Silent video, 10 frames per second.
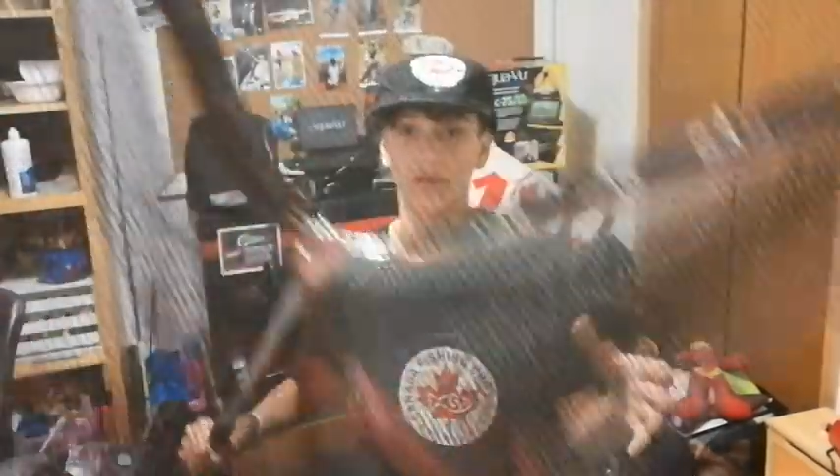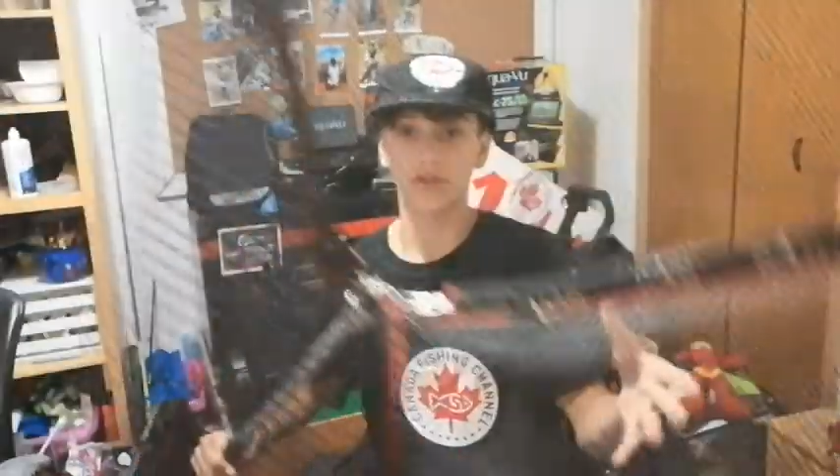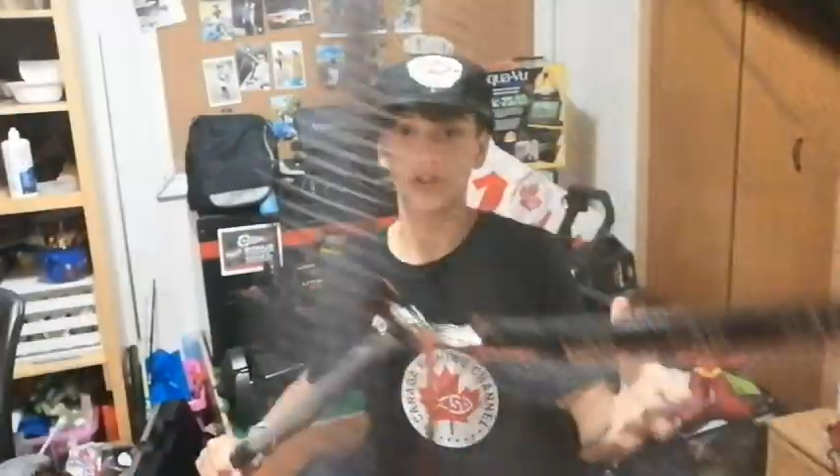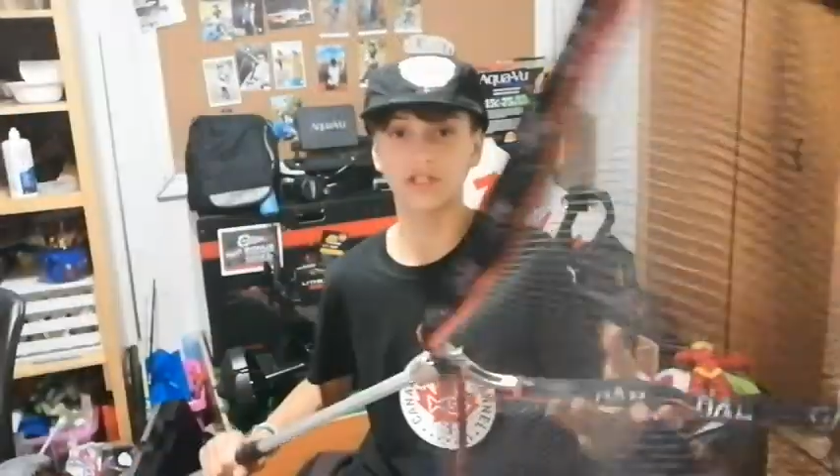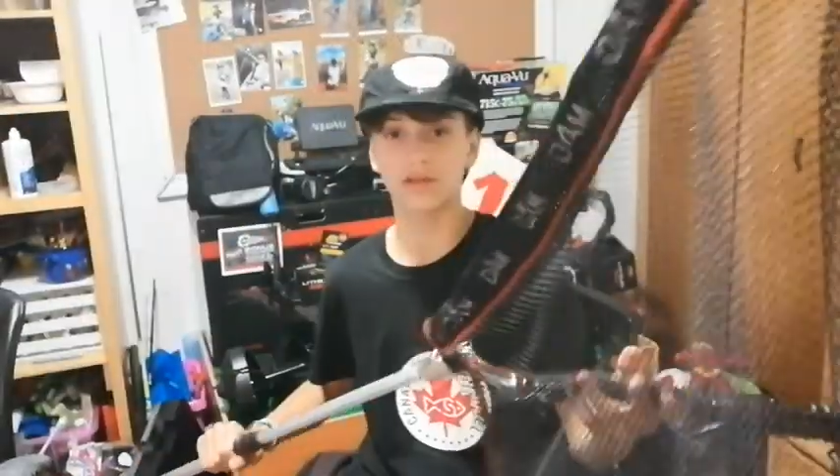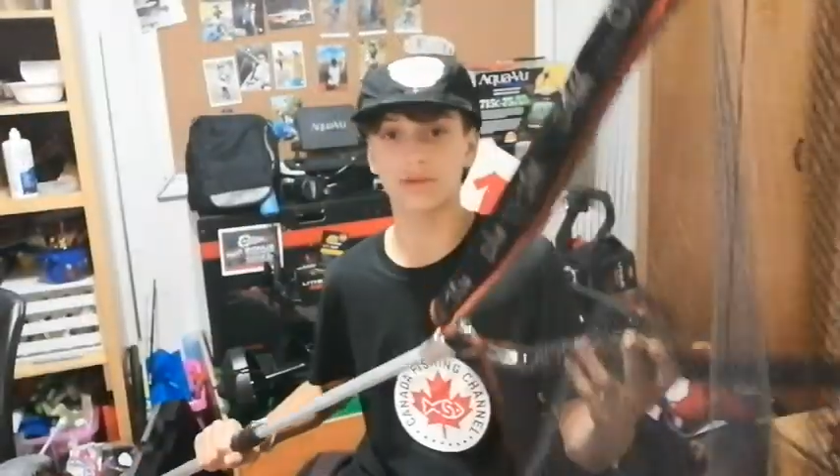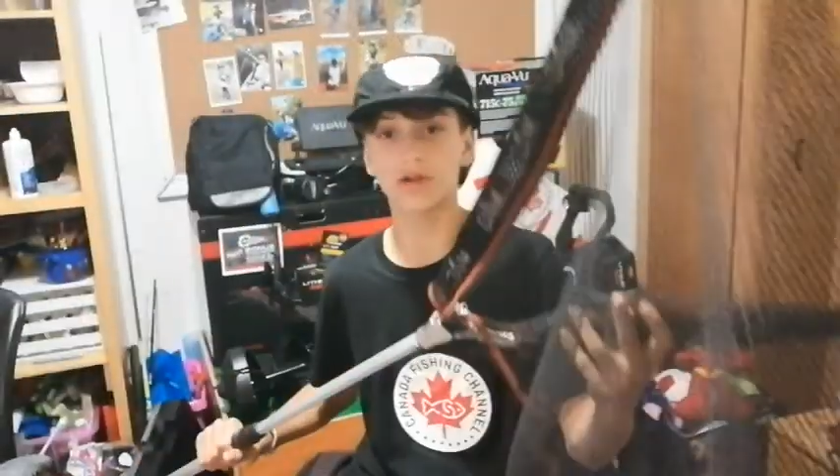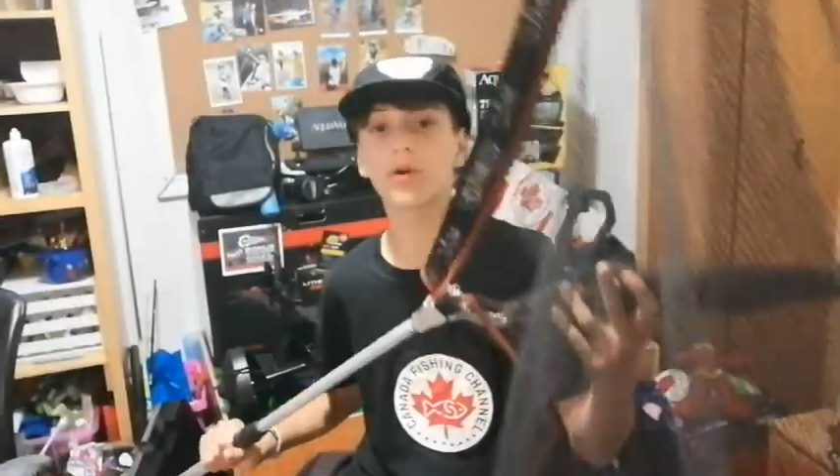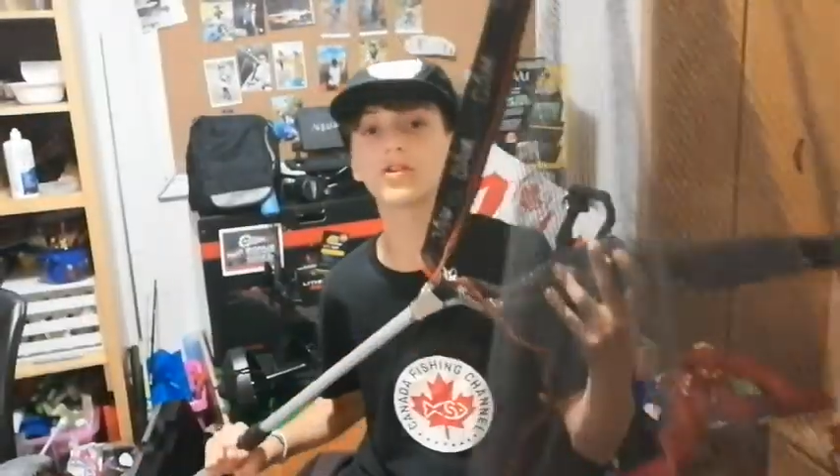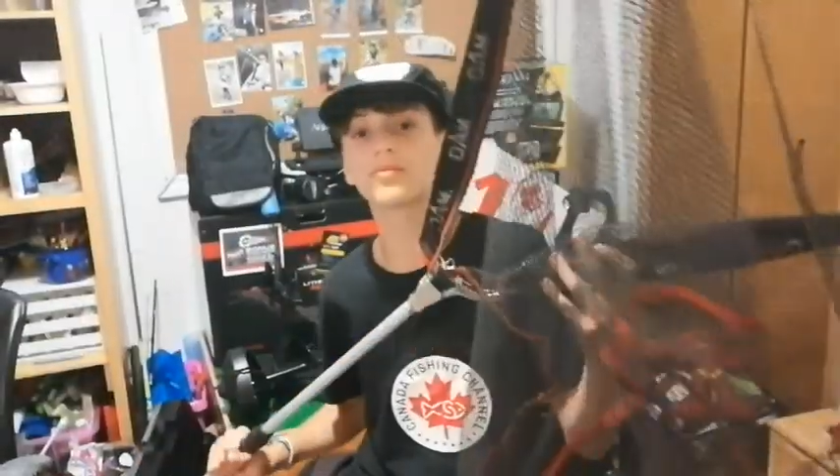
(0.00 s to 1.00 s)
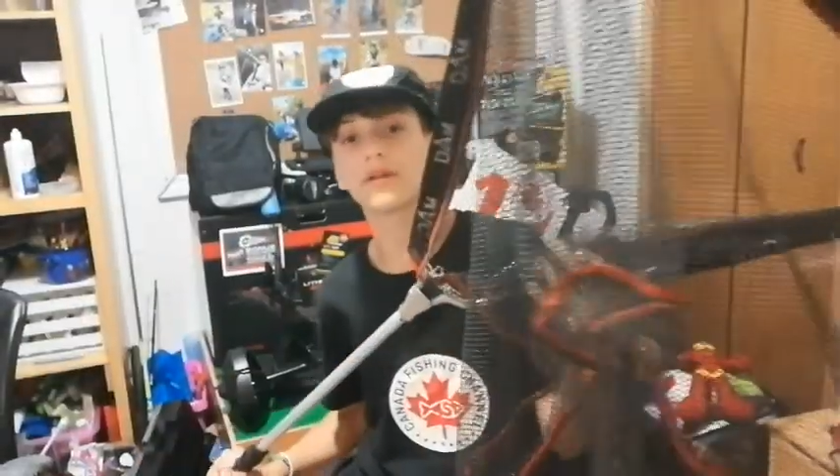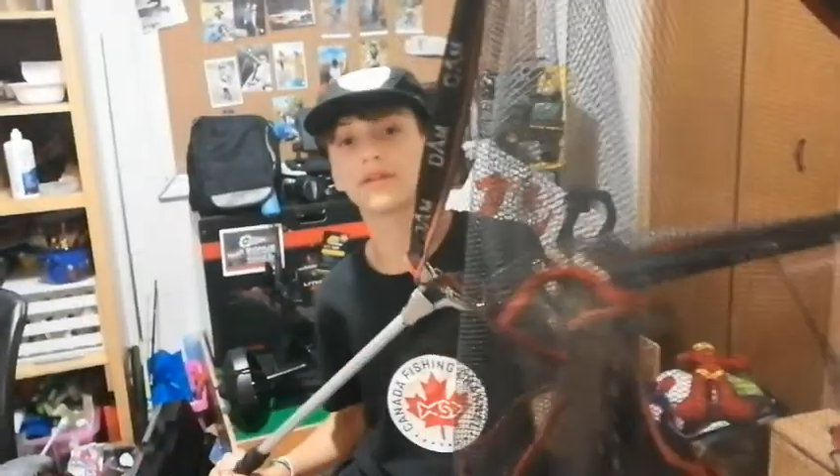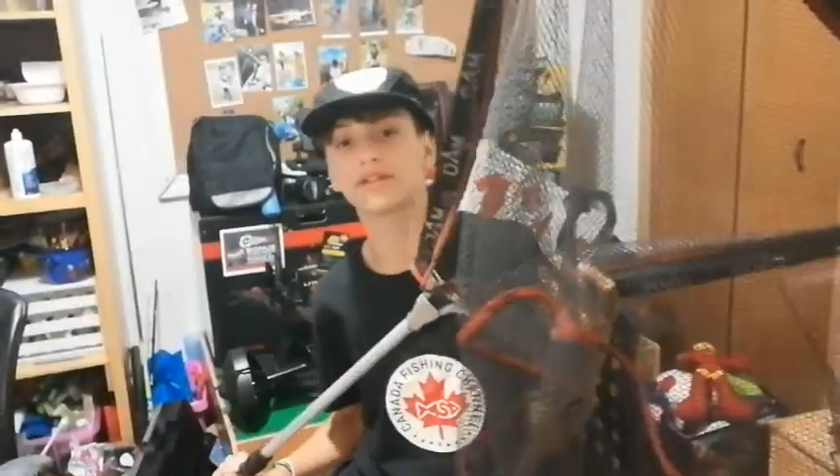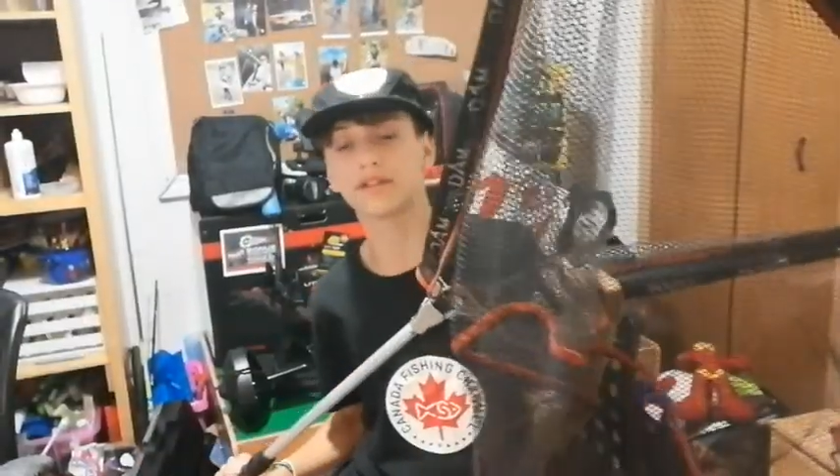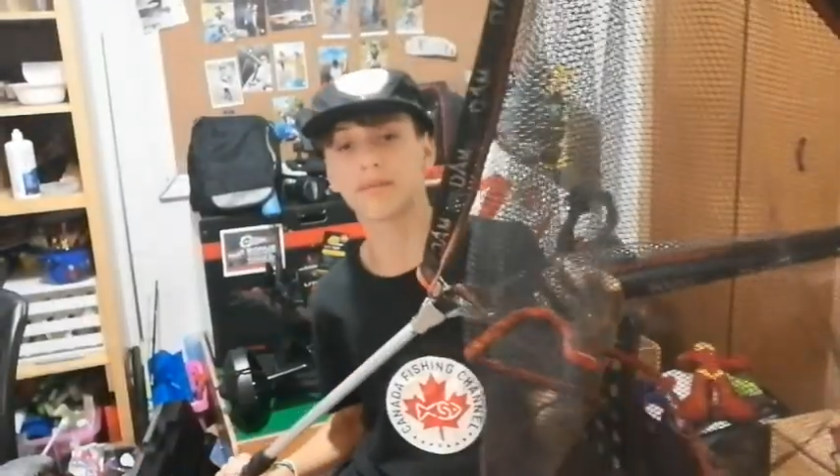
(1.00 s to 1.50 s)
This is the big one you probably
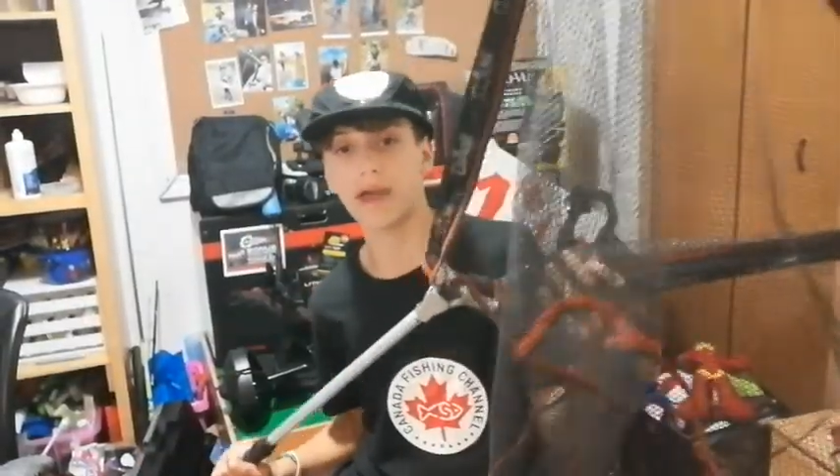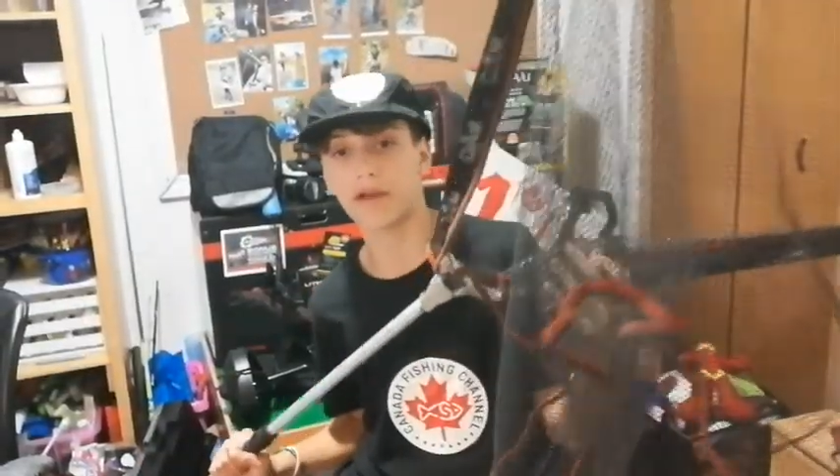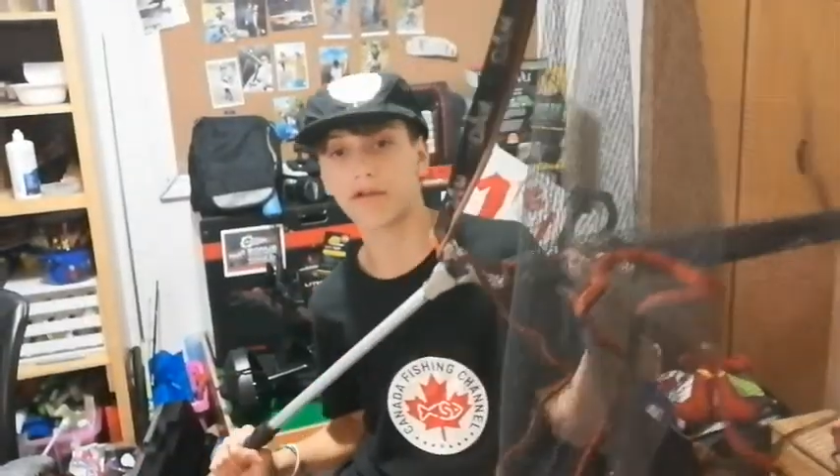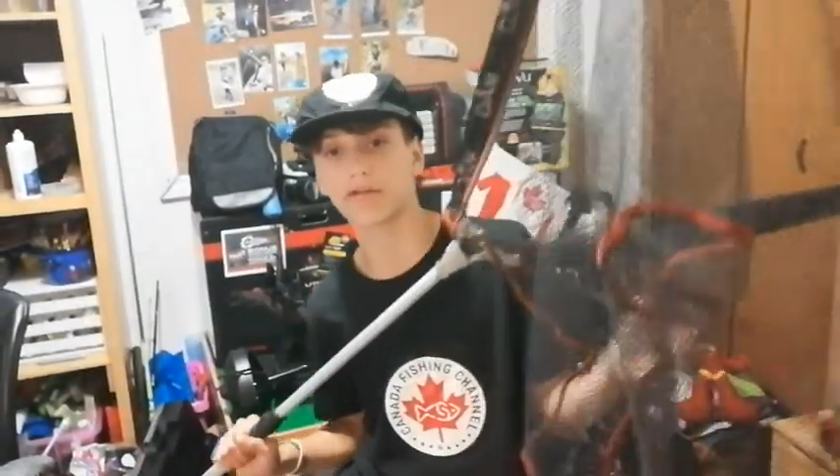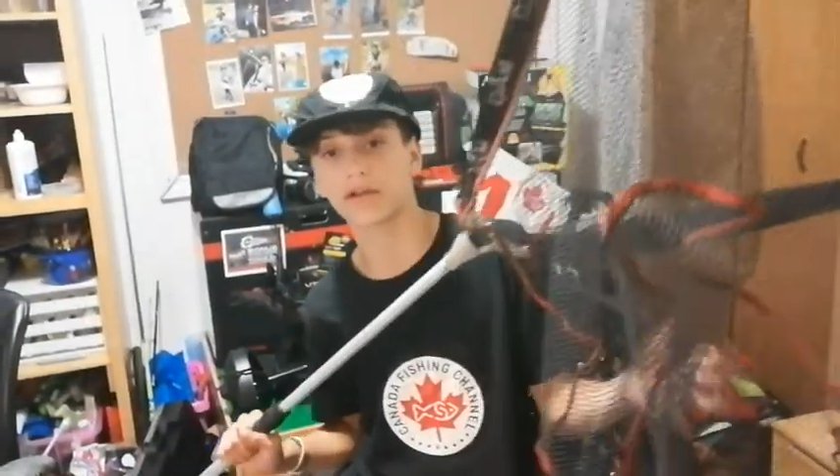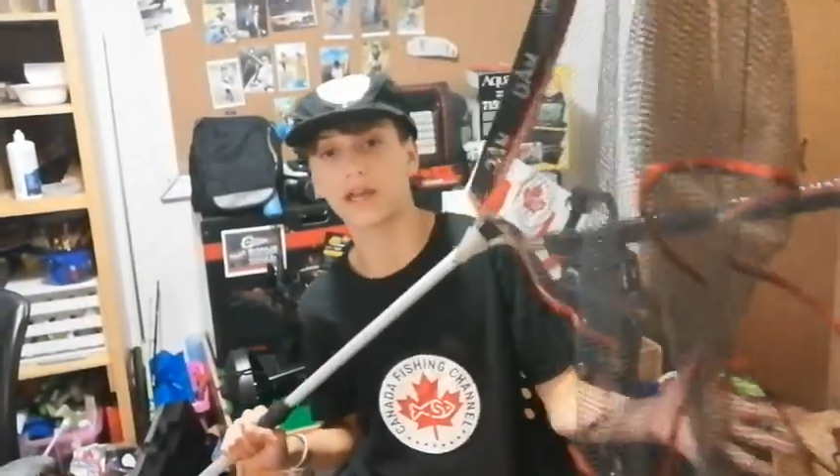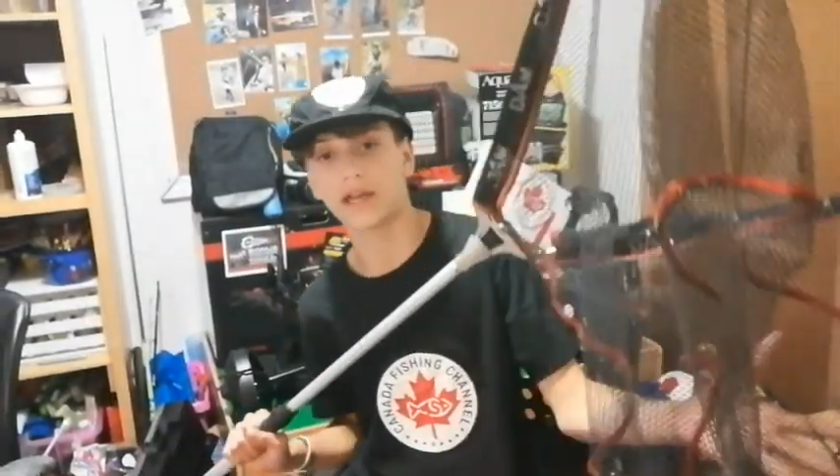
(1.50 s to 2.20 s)
see in the background.